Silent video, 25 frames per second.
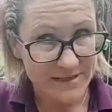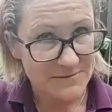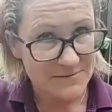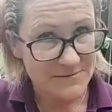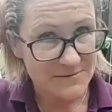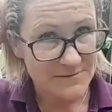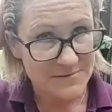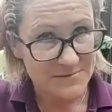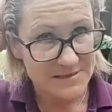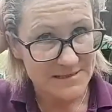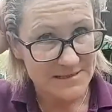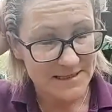
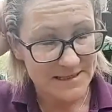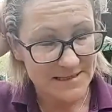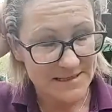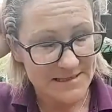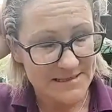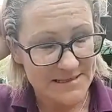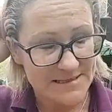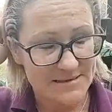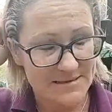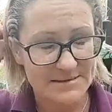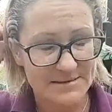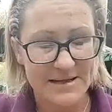
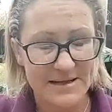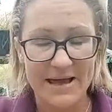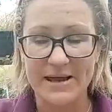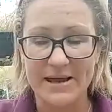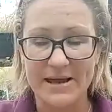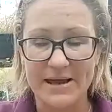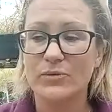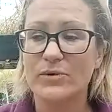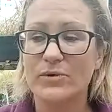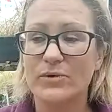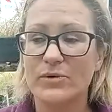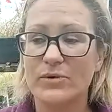6,
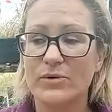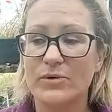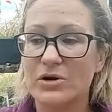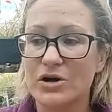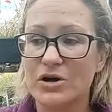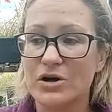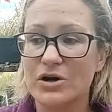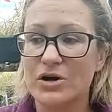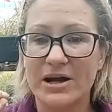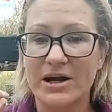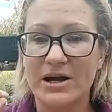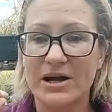then we were
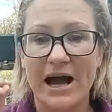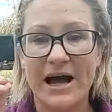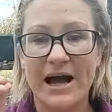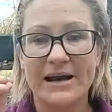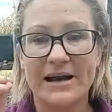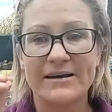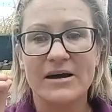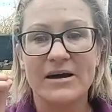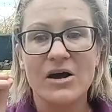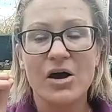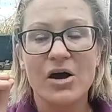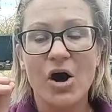looking
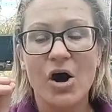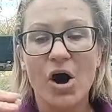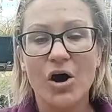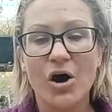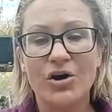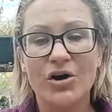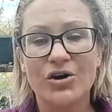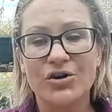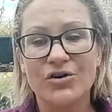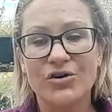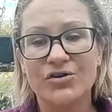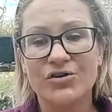at, how
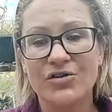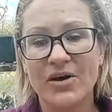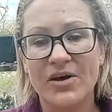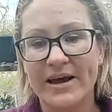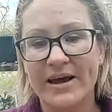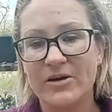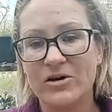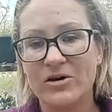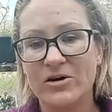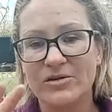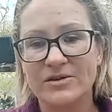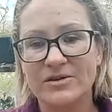do you
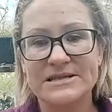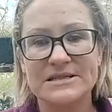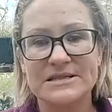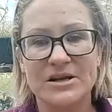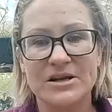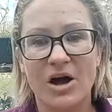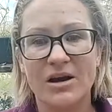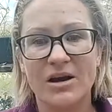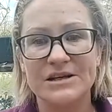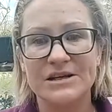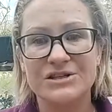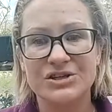take all this
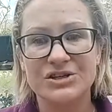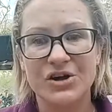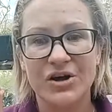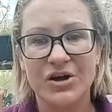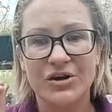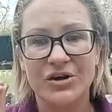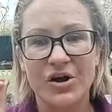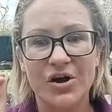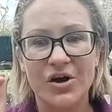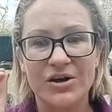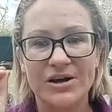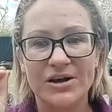knowledge now
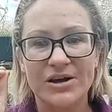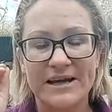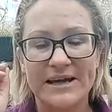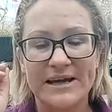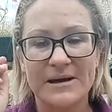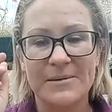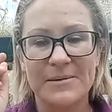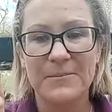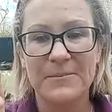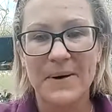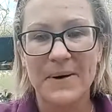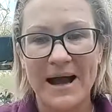and how do you get
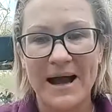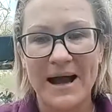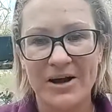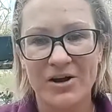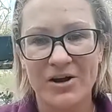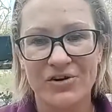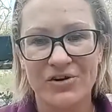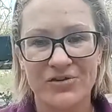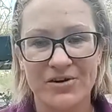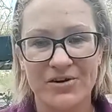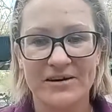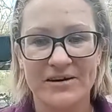it back
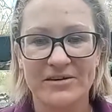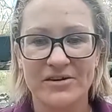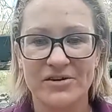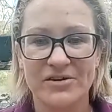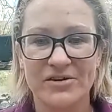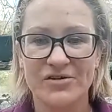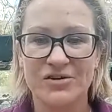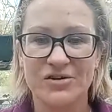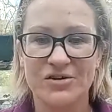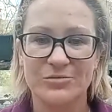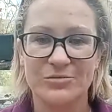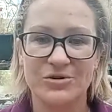out into
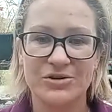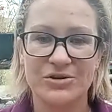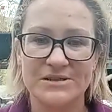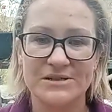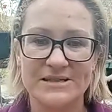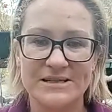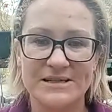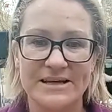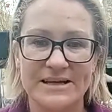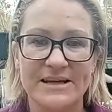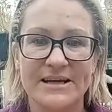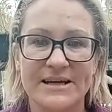your
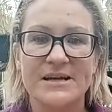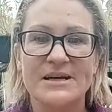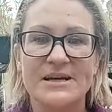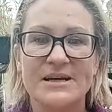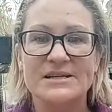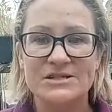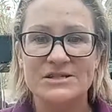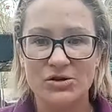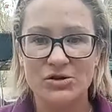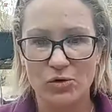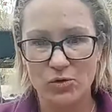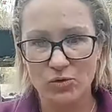community?
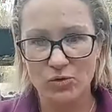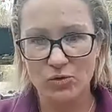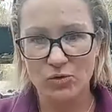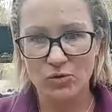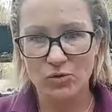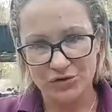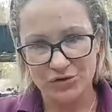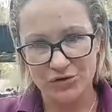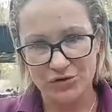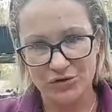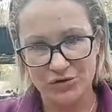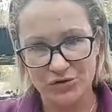So
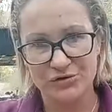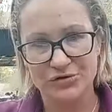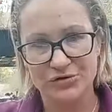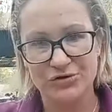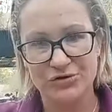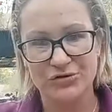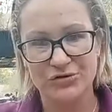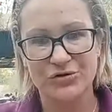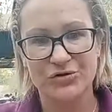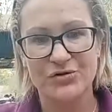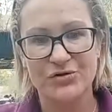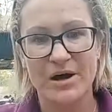to
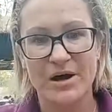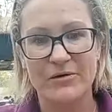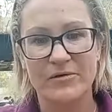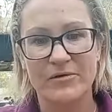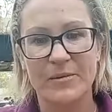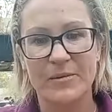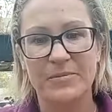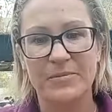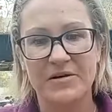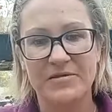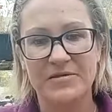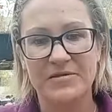do that
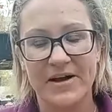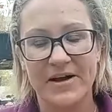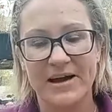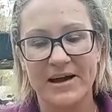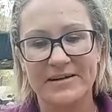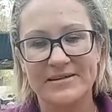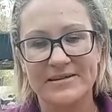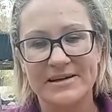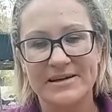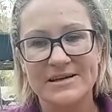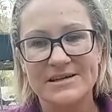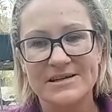ripple
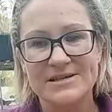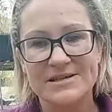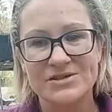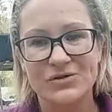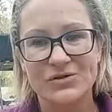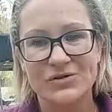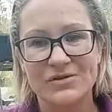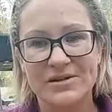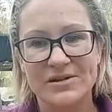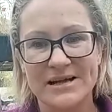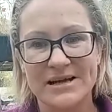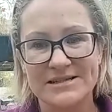effect,
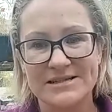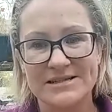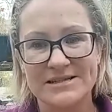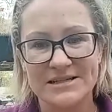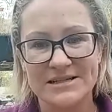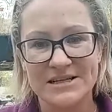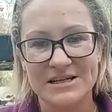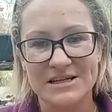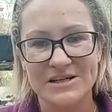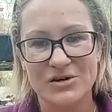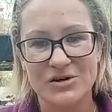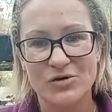so that,
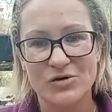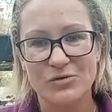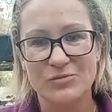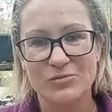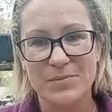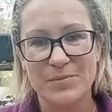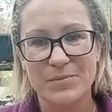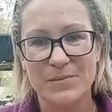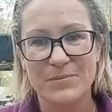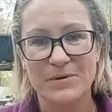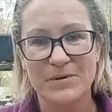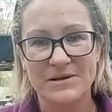you know,
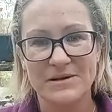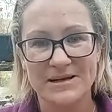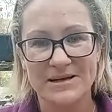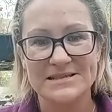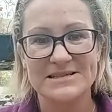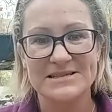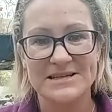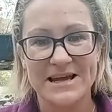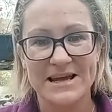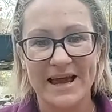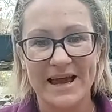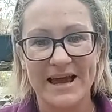people can
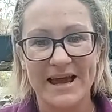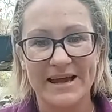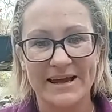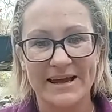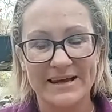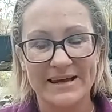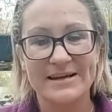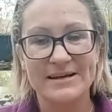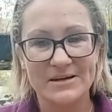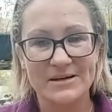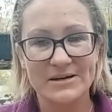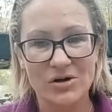say,
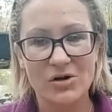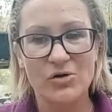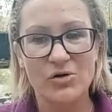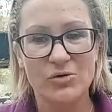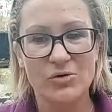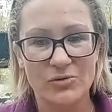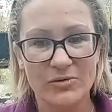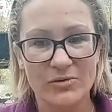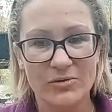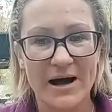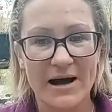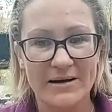
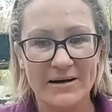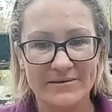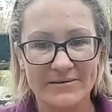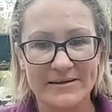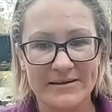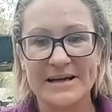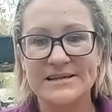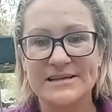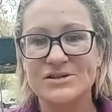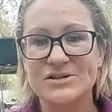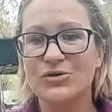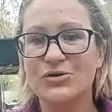oh,
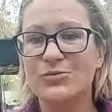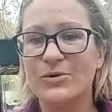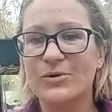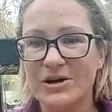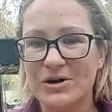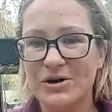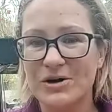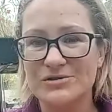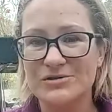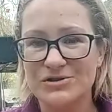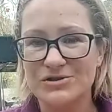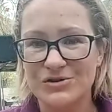that's who we
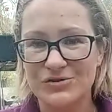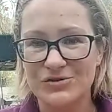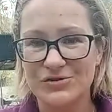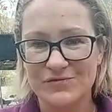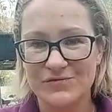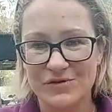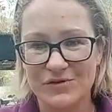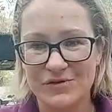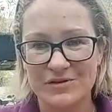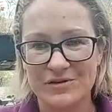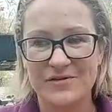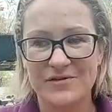go to
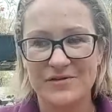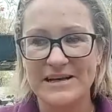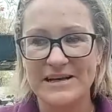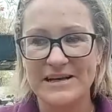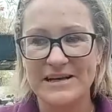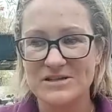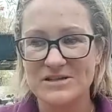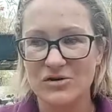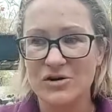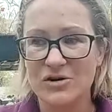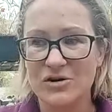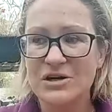for
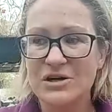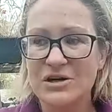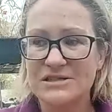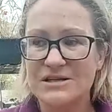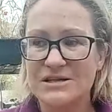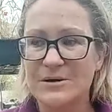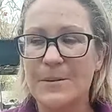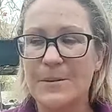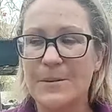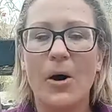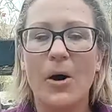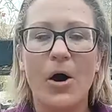advice, or
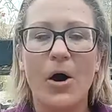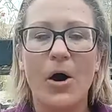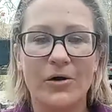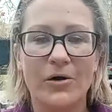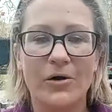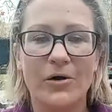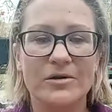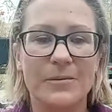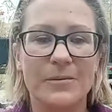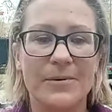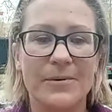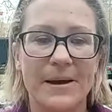to
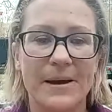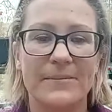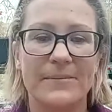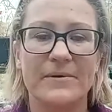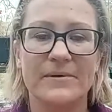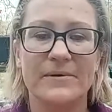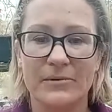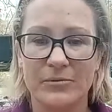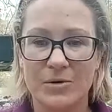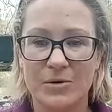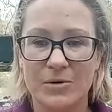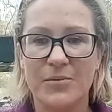empower the
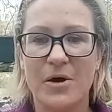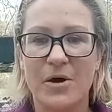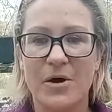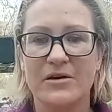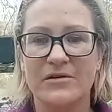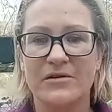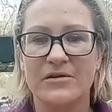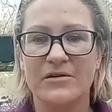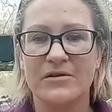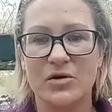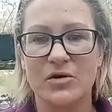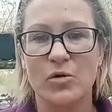people that were
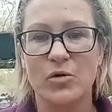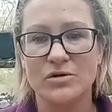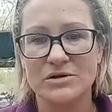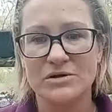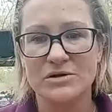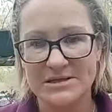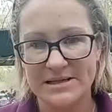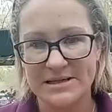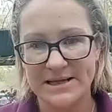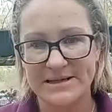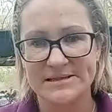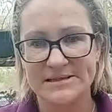part of the
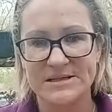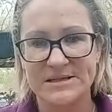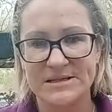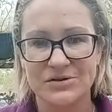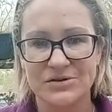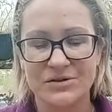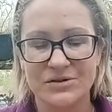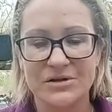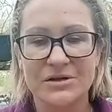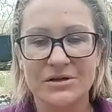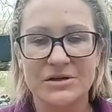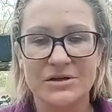course then
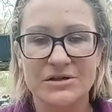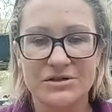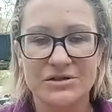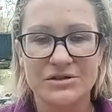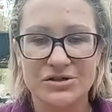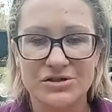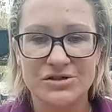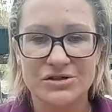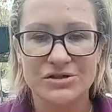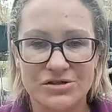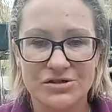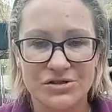to
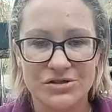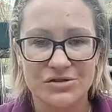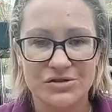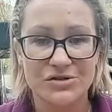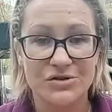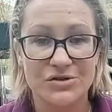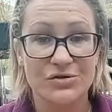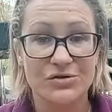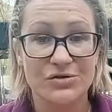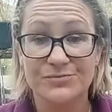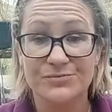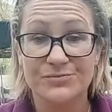
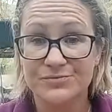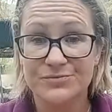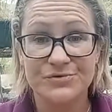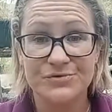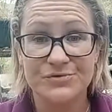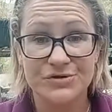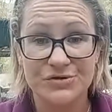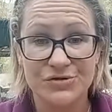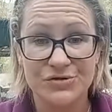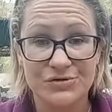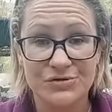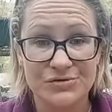
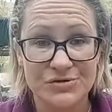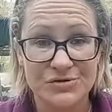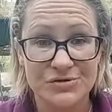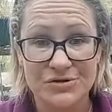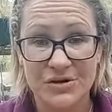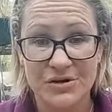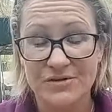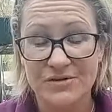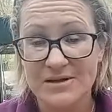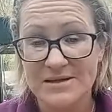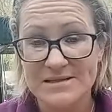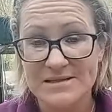do
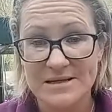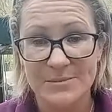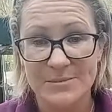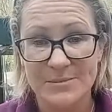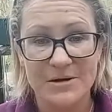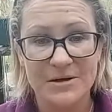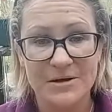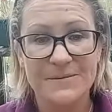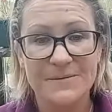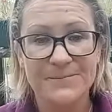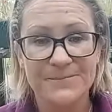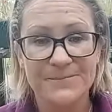something similar.